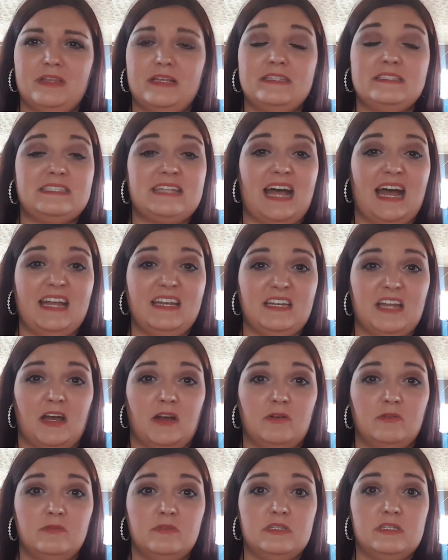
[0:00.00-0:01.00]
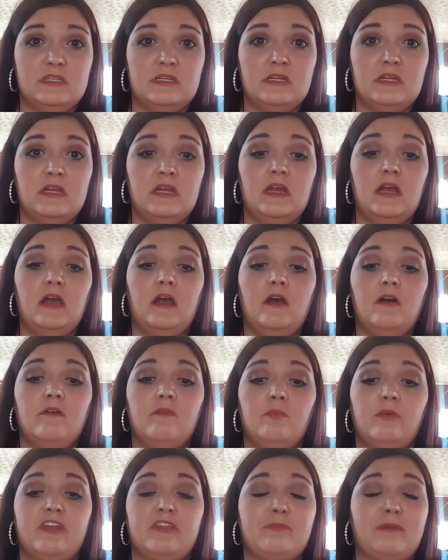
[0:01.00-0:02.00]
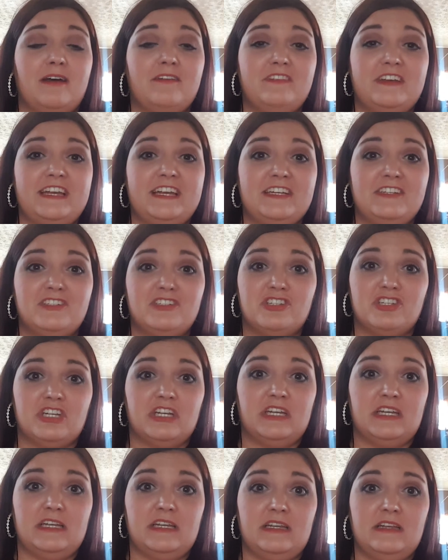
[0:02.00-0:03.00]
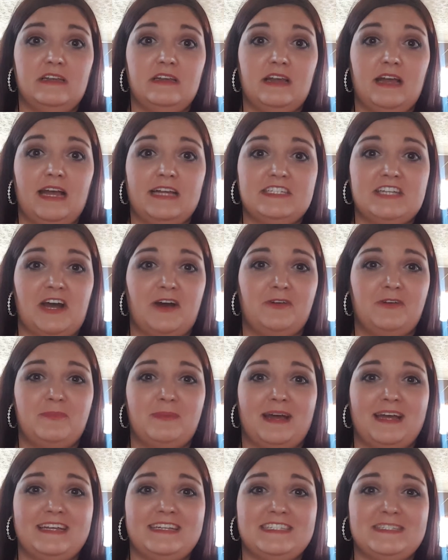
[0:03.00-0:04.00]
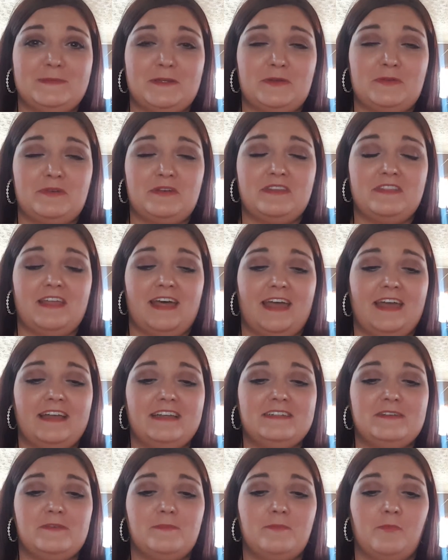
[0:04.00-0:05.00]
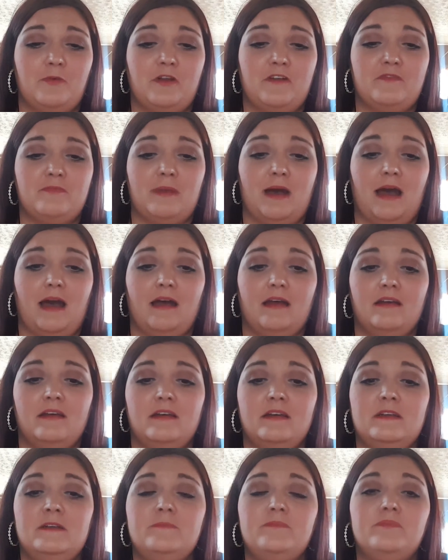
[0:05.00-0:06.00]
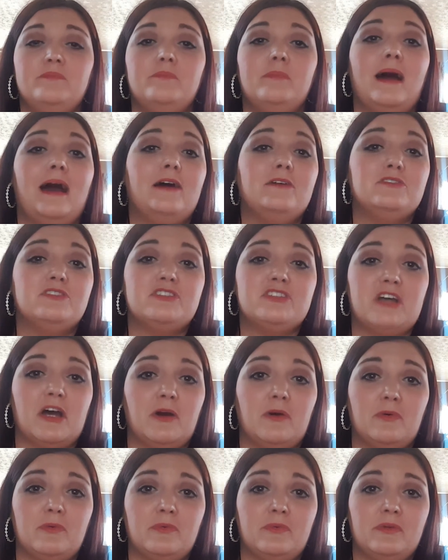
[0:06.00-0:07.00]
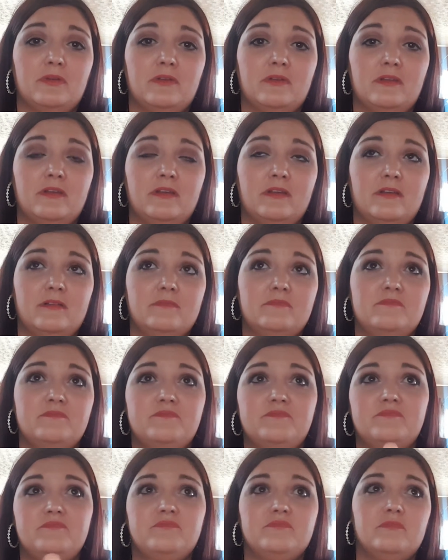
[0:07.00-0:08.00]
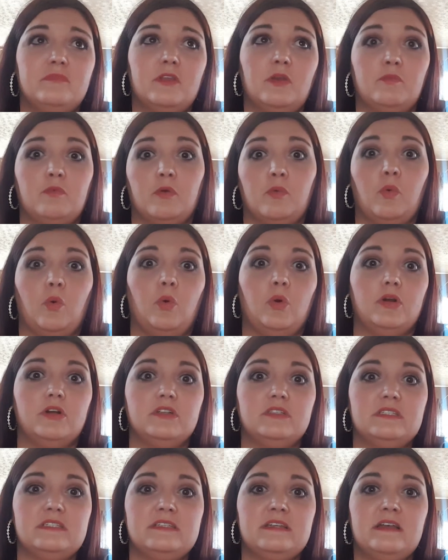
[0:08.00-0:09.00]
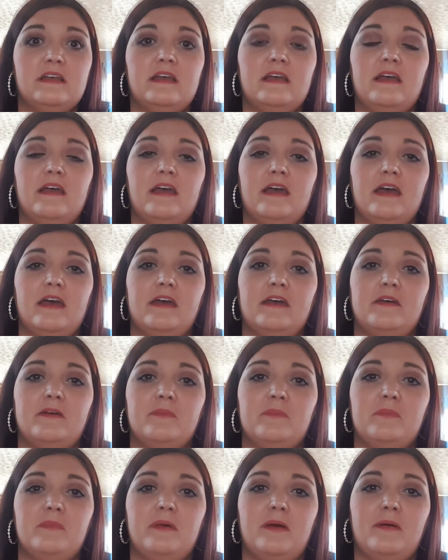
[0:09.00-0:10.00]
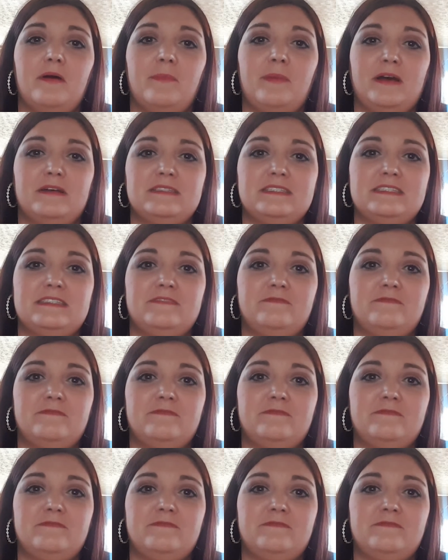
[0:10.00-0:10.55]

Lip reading: Side note, with my VSG, I told my husband that one of my milestone rewards, about